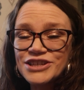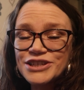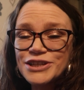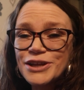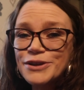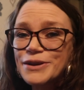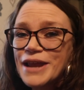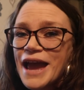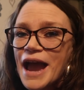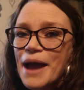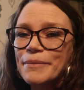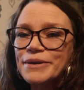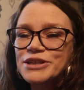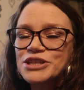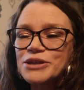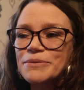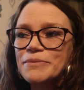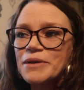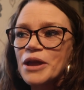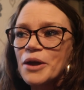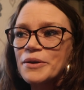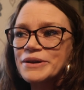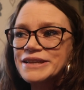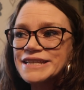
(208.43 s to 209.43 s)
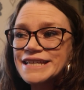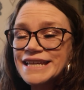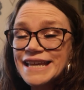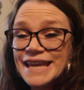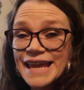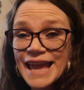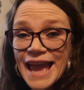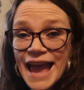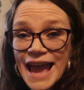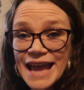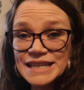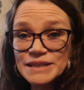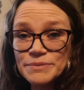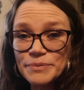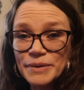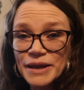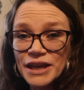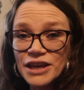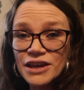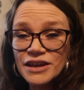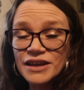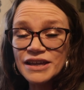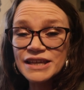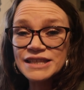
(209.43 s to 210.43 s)
I don't know how much I'm going to get
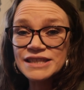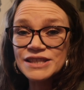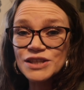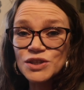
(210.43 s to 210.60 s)
because